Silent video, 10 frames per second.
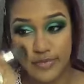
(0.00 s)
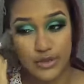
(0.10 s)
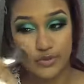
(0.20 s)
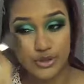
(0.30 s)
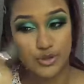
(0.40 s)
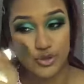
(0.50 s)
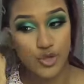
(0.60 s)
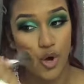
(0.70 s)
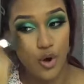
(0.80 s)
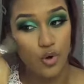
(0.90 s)
It was
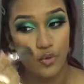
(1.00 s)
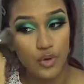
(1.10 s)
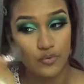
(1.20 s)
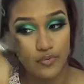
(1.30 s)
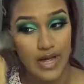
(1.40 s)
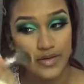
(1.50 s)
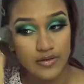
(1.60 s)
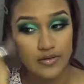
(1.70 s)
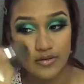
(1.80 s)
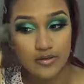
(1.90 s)
so
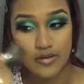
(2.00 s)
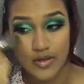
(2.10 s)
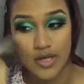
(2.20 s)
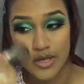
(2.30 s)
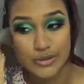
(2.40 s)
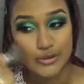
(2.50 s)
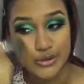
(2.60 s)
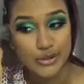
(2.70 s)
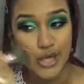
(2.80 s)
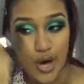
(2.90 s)
red.
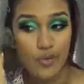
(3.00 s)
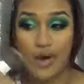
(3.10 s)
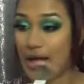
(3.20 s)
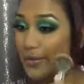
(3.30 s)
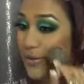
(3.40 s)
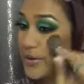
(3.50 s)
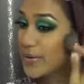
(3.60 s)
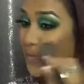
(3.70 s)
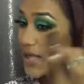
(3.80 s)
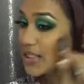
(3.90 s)
So I
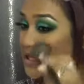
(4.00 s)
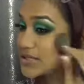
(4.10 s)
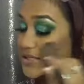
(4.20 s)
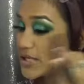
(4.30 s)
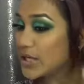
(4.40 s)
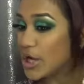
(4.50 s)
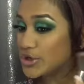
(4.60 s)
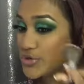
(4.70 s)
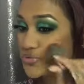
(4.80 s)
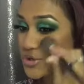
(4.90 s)
learned my lesson
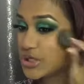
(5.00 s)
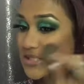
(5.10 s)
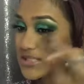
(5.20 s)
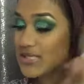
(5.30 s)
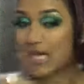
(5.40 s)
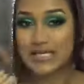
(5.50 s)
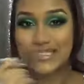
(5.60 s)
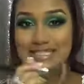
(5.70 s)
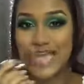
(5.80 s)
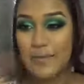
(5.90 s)
to just
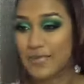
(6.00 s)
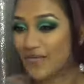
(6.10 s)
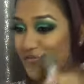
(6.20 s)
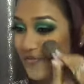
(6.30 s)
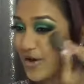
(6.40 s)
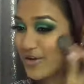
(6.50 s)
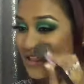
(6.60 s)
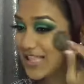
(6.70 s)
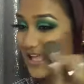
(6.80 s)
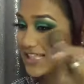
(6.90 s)
tap
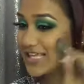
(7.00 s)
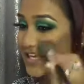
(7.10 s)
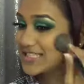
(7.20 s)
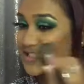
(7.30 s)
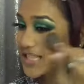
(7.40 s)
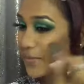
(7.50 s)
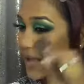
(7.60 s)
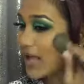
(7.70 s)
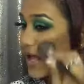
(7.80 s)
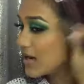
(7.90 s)
very lightly into the
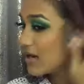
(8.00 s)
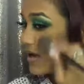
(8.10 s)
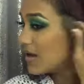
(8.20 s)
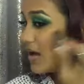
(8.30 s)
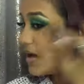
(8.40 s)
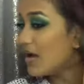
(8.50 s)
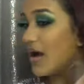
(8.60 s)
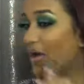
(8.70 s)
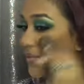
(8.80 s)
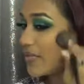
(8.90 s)
pan
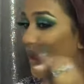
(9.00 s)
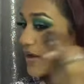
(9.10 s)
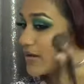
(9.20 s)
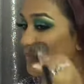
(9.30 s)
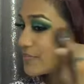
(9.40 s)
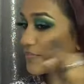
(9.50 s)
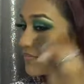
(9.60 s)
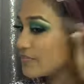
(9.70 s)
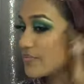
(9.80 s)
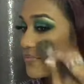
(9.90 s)
and then
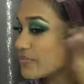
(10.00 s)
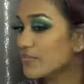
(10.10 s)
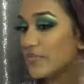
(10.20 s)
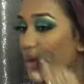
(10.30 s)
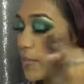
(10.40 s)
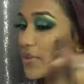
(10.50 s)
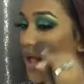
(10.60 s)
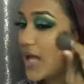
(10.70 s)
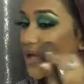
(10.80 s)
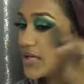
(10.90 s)

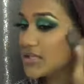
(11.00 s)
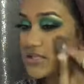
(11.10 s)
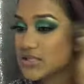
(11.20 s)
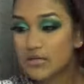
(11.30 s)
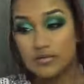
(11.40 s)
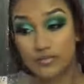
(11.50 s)
apply it.